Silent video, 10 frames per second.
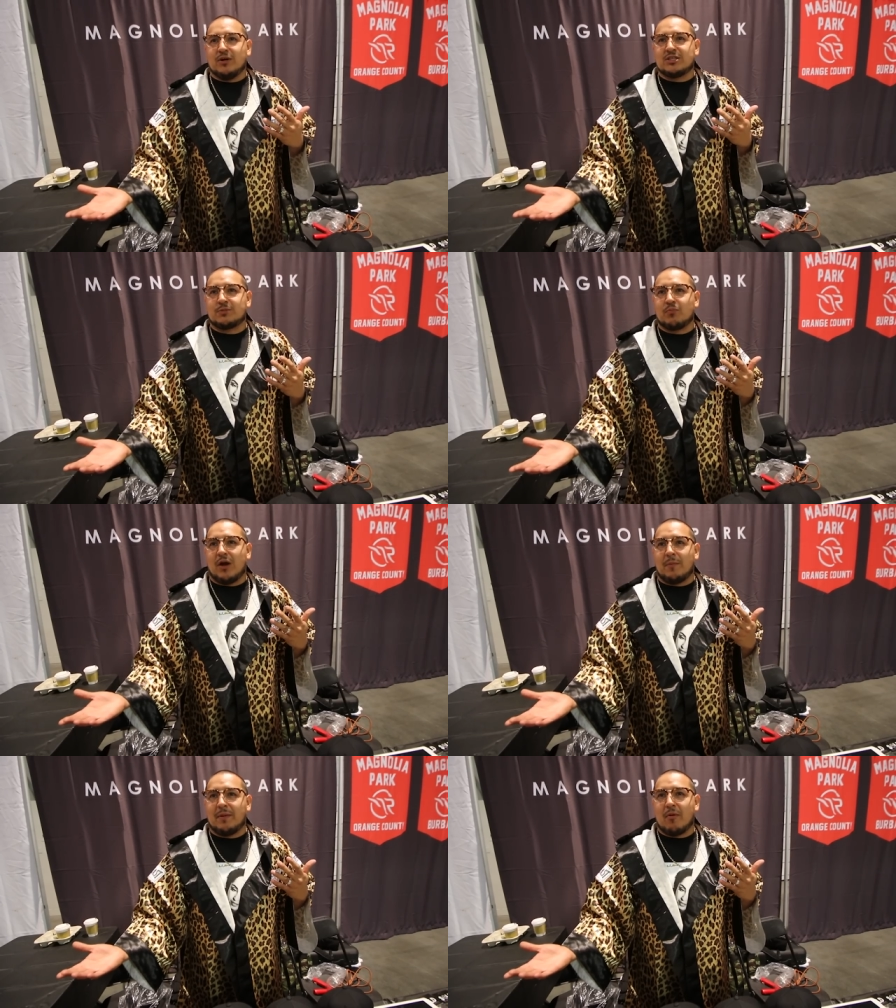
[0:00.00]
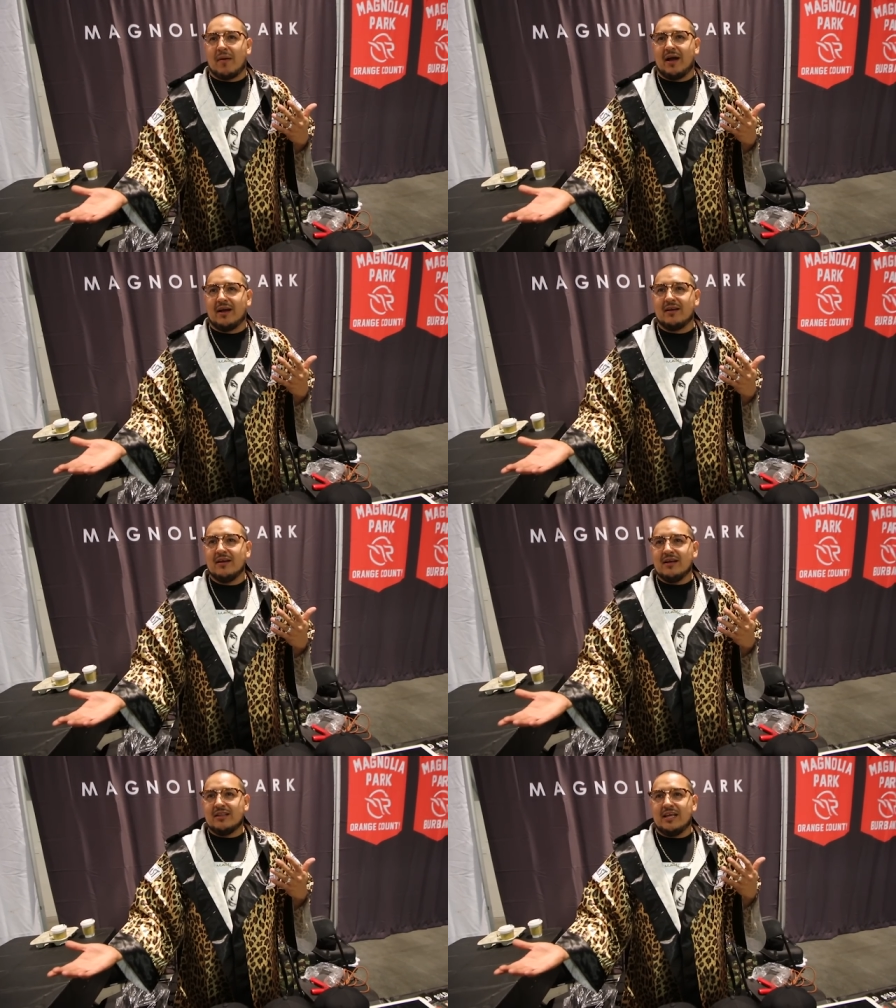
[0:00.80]
Push brown paper bag,
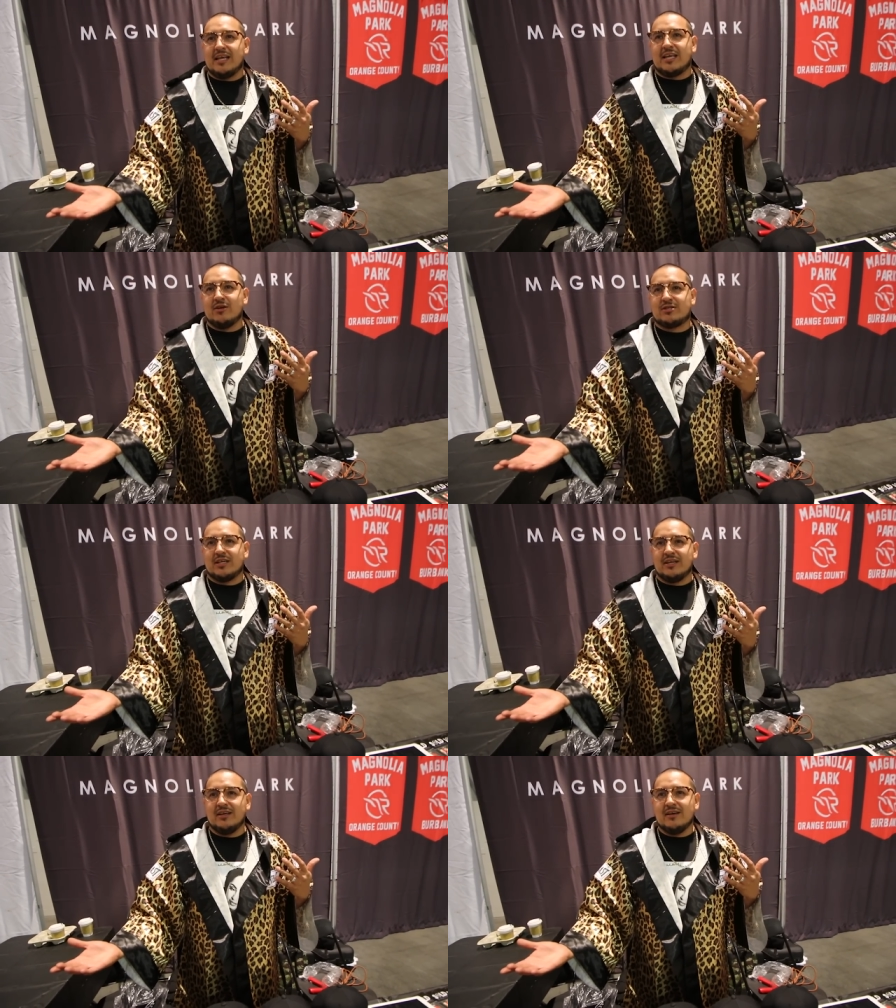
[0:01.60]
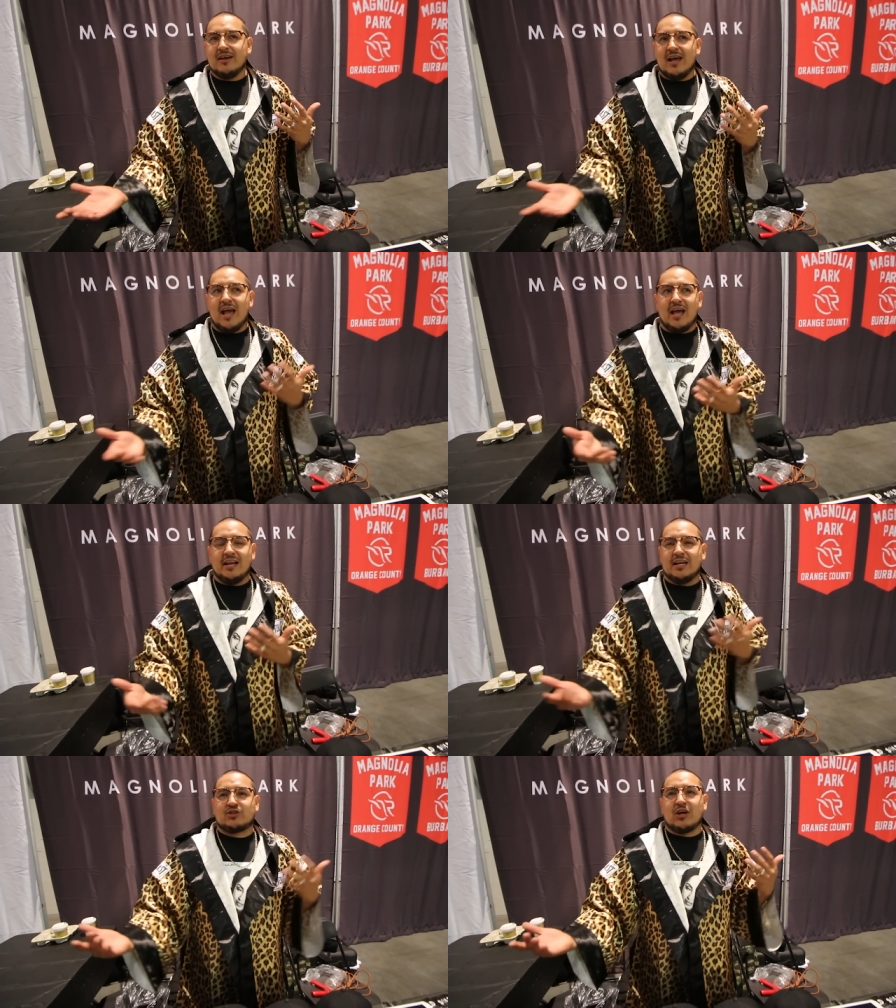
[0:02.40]
the E Q T, and
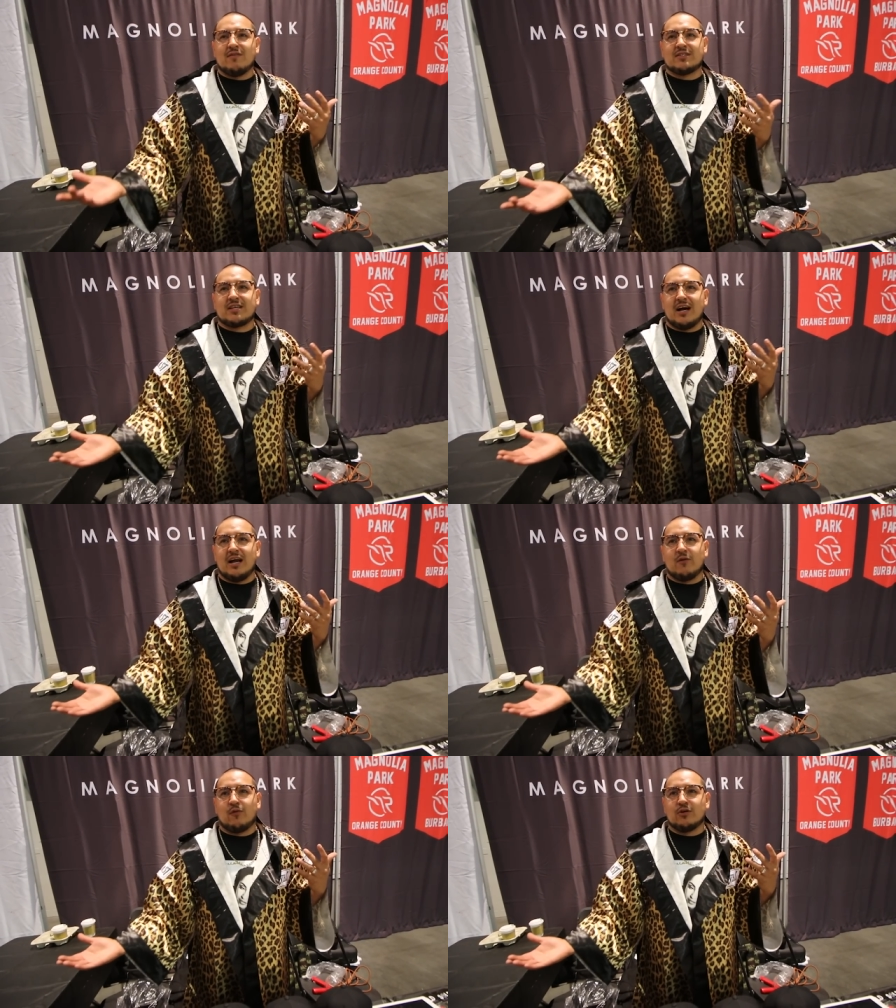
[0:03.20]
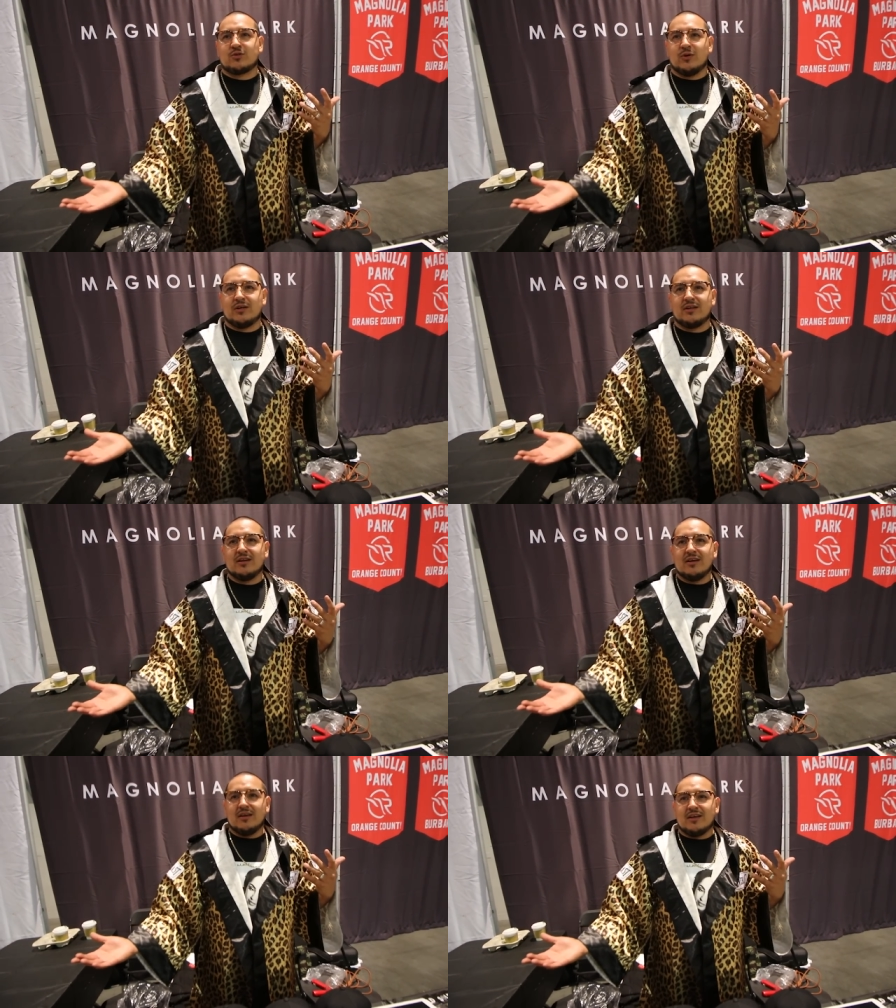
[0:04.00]
then the Travis Scott Air Force One.
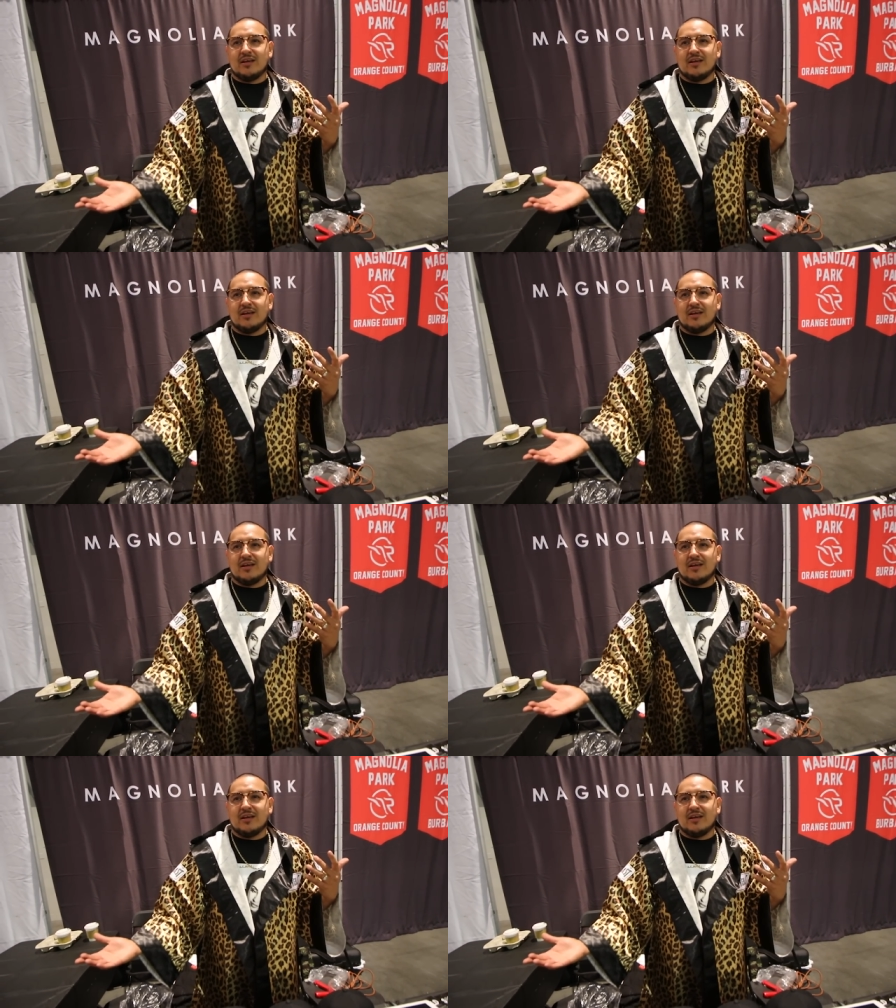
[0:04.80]
Oh.